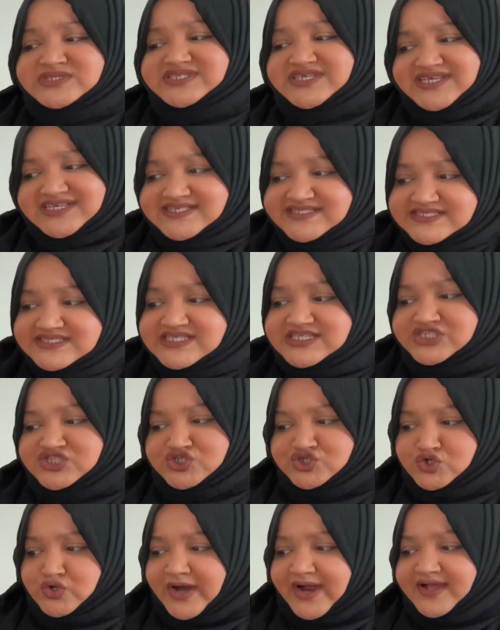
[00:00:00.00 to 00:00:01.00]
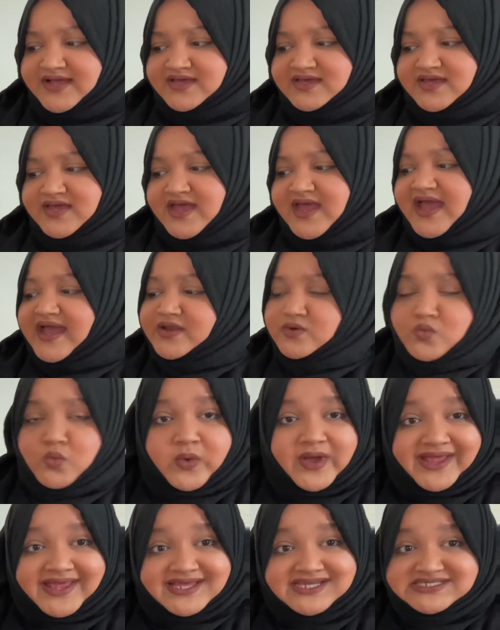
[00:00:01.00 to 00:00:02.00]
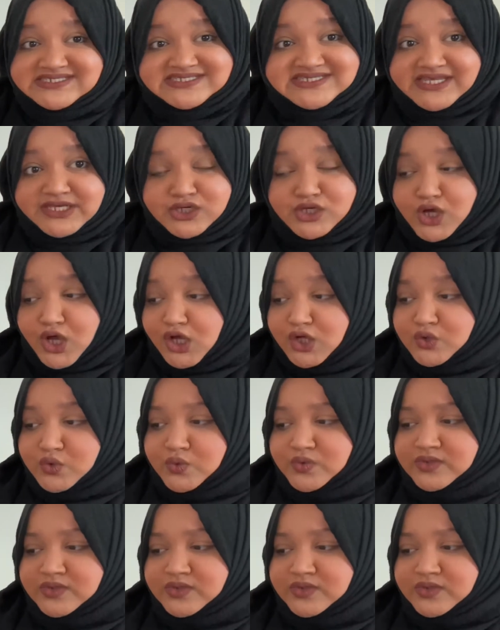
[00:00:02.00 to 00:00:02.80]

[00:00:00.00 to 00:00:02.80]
is this track, and where does it go?